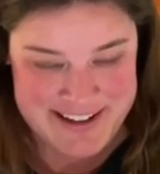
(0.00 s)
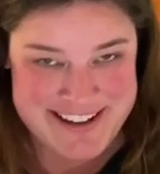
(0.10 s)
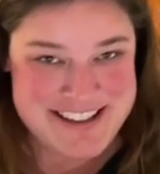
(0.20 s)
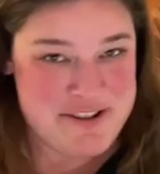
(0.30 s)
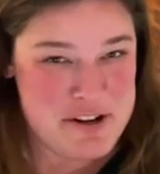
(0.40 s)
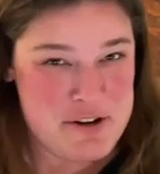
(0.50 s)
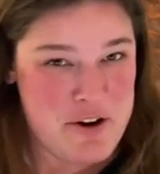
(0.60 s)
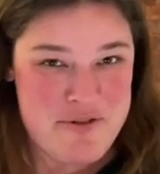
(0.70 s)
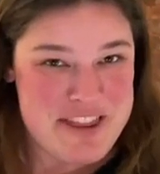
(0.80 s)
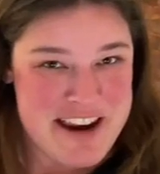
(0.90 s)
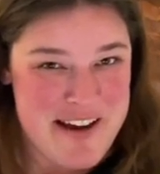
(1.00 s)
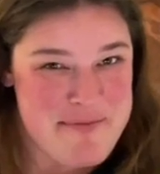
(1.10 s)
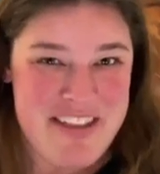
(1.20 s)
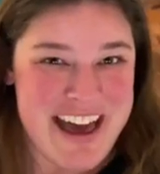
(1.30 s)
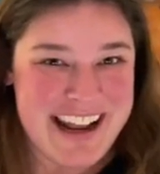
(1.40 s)
So do you know what the name
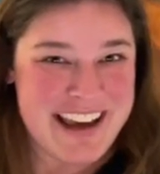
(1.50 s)
of that